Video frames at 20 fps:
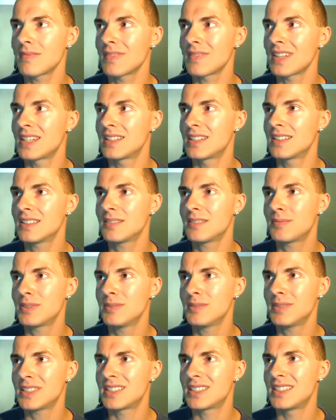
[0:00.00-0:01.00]
That's pretty
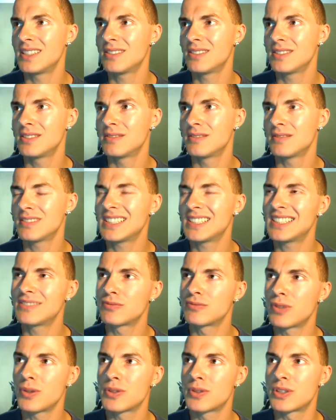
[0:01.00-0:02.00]
much the only...
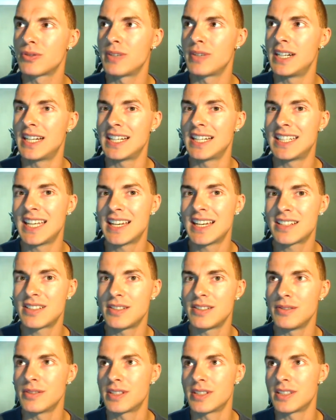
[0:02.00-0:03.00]
Roserade, I guess,
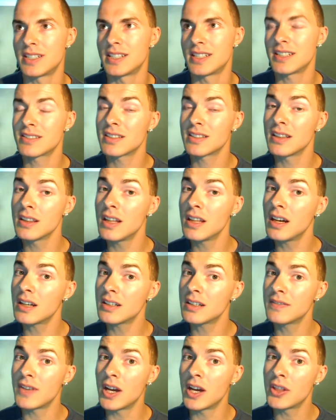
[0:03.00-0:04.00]
uses it. There's a lot
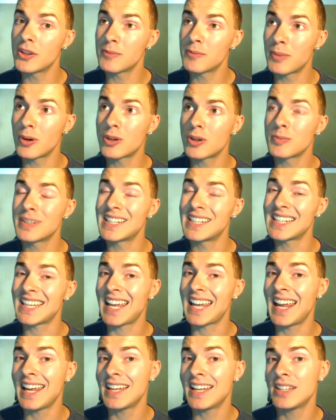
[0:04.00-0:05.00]
of other Pokemon that
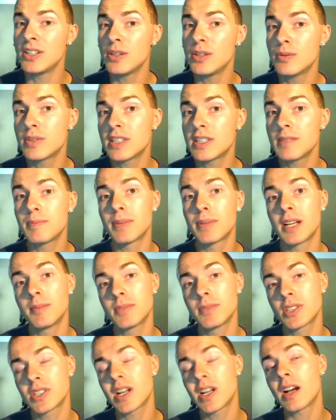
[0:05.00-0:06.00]
can use it, but I'm
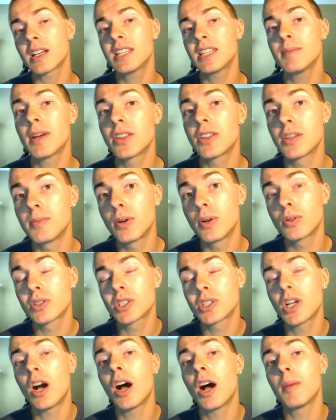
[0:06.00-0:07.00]
just talking about the most
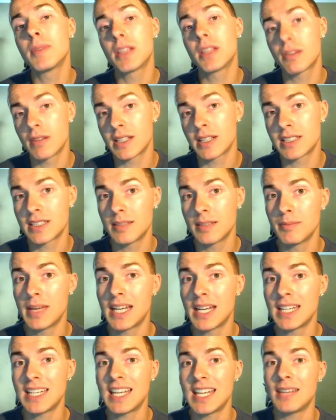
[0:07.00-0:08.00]
common threats of the
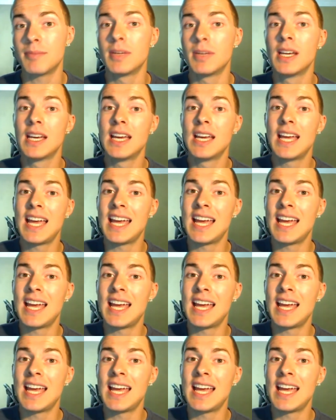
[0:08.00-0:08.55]
metagame, and